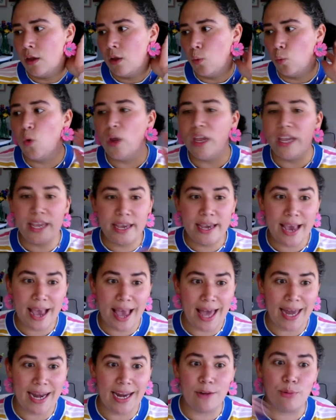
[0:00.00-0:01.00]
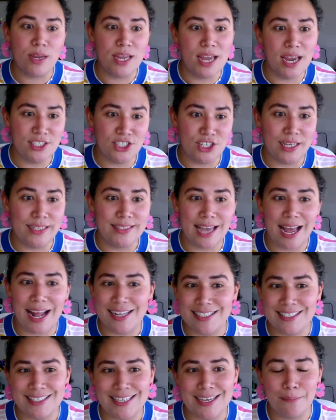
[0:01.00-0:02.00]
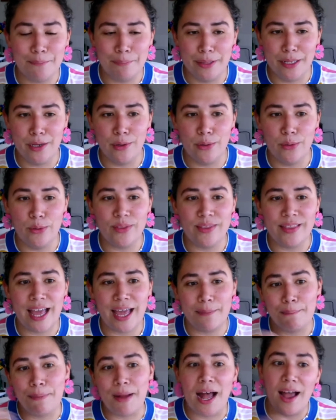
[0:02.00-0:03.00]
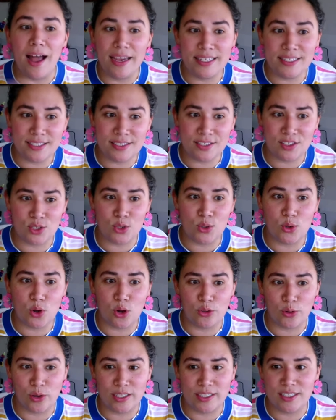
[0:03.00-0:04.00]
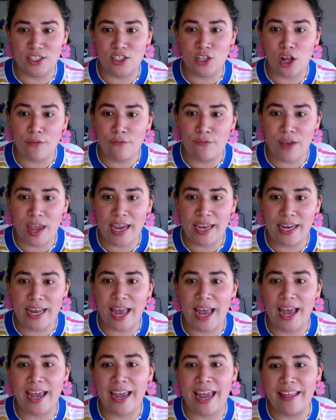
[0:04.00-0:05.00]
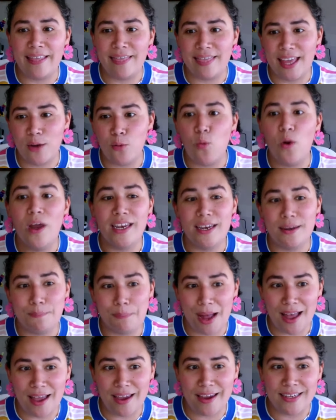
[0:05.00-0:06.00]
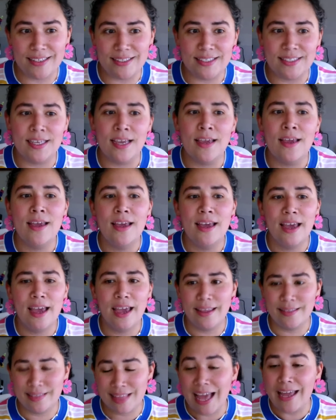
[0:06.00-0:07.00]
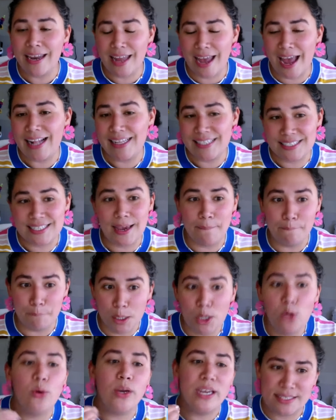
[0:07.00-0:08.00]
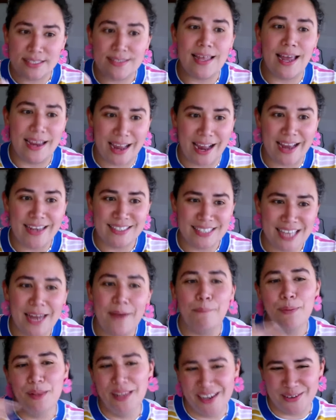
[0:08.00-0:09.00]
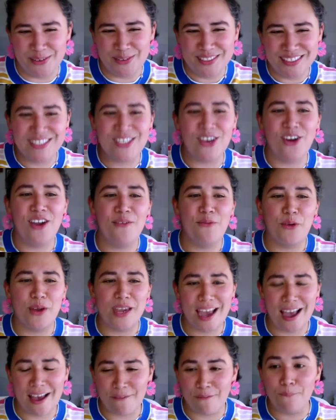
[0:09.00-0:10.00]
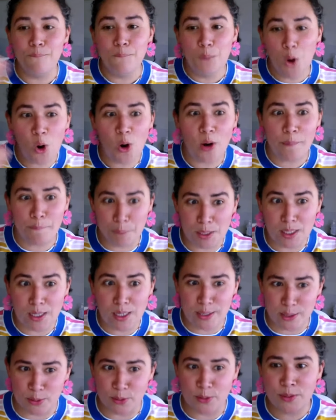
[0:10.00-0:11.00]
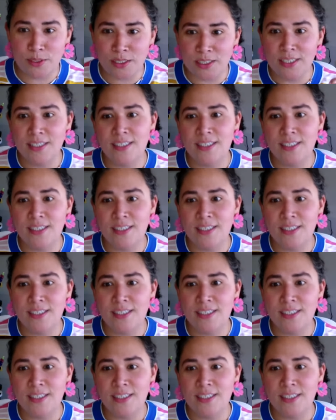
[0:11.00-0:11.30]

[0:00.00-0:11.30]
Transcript: we had a reagent, alcian blue, that binds to chondroitin sulfate, and then when it binds, that alcian blue is, like I said, blue. So if we have more blue,